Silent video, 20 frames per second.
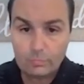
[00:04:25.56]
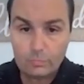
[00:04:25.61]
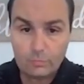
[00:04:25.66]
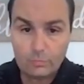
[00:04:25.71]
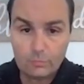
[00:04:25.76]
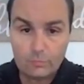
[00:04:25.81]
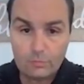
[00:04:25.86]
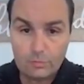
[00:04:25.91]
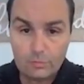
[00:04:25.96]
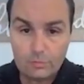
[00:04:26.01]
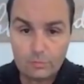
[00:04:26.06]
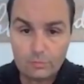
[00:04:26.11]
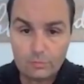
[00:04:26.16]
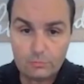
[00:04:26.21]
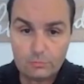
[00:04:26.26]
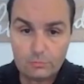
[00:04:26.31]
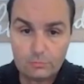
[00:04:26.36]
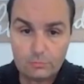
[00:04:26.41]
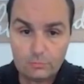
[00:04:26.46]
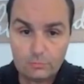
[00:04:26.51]
free
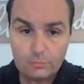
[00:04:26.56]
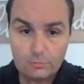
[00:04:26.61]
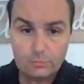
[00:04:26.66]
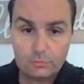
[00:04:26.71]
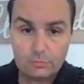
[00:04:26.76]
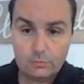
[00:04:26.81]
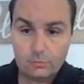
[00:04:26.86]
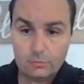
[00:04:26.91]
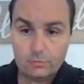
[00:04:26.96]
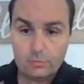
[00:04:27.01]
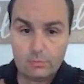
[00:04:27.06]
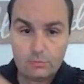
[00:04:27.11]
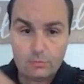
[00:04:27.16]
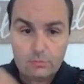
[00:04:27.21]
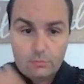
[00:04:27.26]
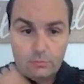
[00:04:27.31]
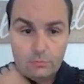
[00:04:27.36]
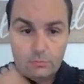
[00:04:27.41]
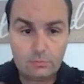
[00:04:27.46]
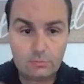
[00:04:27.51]

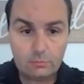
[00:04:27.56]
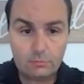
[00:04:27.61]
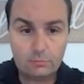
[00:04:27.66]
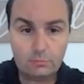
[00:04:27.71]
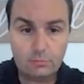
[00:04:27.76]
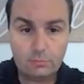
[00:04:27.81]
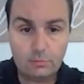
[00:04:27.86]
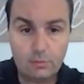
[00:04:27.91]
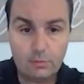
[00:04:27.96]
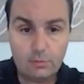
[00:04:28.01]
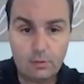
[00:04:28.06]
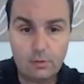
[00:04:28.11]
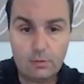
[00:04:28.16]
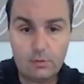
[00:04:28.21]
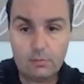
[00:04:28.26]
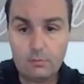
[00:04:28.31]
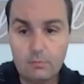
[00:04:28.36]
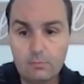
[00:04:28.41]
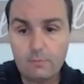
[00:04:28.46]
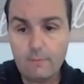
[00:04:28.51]
guides, and I
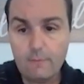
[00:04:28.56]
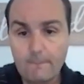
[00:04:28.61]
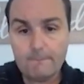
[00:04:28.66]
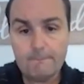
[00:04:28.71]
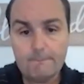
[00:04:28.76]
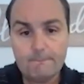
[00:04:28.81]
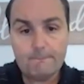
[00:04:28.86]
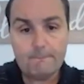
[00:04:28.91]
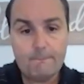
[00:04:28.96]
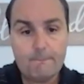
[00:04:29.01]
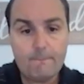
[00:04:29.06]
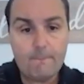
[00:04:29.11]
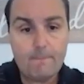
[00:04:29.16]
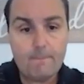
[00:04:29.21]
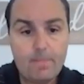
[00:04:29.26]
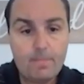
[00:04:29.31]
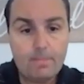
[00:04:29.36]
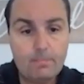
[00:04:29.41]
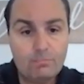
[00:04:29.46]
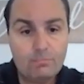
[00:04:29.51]
just want to
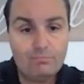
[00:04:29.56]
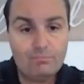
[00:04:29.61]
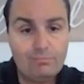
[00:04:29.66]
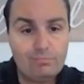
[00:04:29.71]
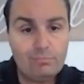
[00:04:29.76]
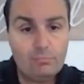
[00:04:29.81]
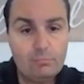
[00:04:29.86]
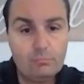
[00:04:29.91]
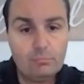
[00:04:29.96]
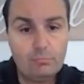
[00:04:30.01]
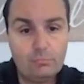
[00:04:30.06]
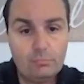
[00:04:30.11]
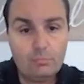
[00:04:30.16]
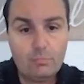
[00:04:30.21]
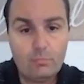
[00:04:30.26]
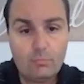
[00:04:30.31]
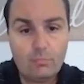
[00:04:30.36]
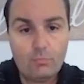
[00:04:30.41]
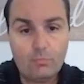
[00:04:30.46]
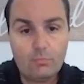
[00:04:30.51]
see if we could jump on a
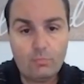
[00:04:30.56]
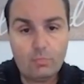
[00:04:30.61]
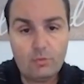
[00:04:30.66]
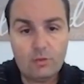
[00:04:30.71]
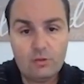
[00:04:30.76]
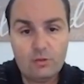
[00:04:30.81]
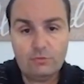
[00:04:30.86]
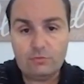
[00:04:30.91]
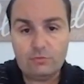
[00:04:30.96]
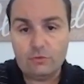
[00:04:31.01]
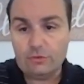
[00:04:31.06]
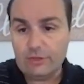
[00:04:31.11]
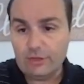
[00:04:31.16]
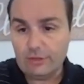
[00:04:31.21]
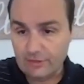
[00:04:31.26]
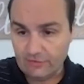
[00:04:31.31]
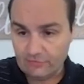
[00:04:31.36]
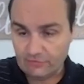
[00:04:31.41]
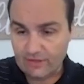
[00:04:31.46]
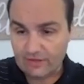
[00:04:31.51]
quick call. So
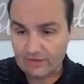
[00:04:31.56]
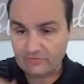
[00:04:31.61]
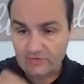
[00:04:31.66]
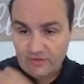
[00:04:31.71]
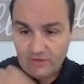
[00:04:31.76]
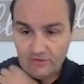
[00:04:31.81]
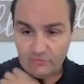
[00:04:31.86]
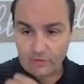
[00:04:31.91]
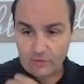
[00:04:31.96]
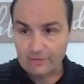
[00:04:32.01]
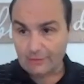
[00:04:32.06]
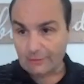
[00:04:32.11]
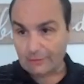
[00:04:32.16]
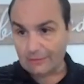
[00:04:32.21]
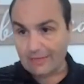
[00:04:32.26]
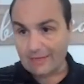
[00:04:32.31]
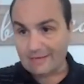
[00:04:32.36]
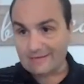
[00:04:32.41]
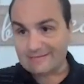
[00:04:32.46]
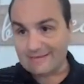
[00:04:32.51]
literally, so that's it. So
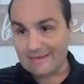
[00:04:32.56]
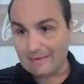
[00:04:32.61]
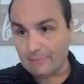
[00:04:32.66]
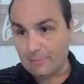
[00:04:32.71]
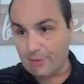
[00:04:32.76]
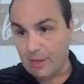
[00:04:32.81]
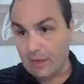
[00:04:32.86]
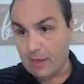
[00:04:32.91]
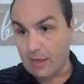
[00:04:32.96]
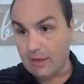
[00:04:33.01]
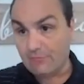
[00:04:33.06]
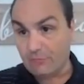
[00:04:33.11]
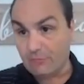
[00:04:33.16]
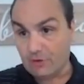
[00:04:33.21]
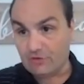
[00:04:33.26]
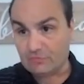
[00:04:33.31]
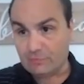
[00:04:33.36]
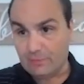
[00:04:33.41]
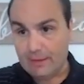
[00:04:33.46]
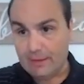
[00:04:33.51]
I send them a
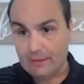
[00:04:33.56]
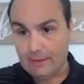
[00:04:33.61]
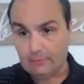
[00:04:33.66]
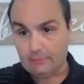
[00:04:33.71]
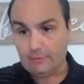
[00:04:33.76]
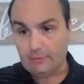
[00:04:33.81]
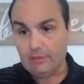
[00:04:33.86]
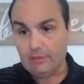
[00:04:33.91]
voicemail.